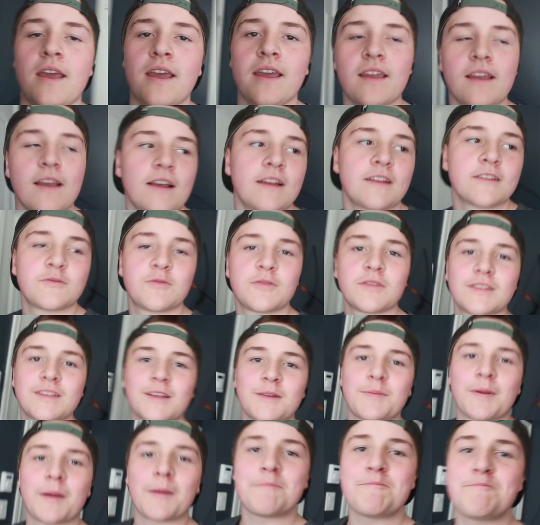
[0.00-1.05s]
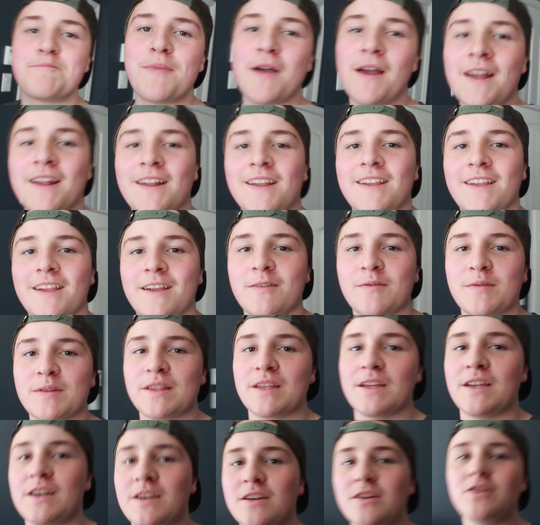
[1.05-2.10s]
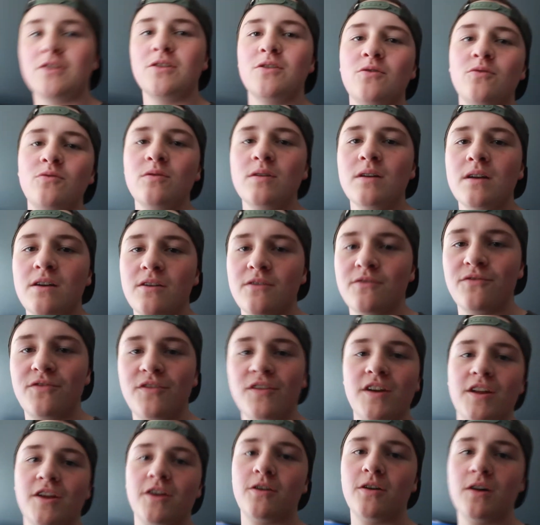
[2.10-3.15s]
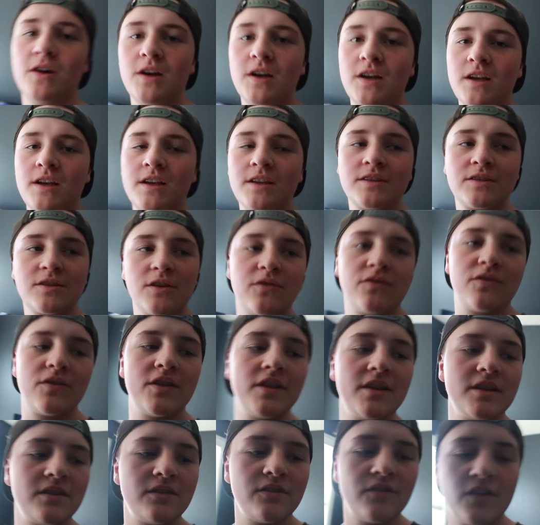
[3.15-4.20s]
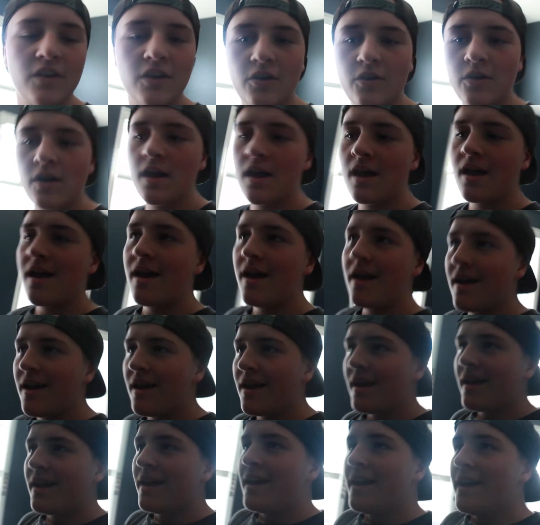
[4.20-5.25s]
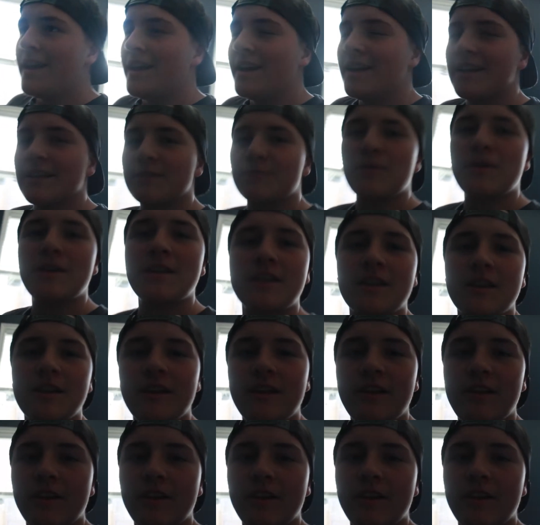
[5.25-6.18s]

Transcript: Hey guys, what is up? I'm back again with a new video. So for this video, it's basically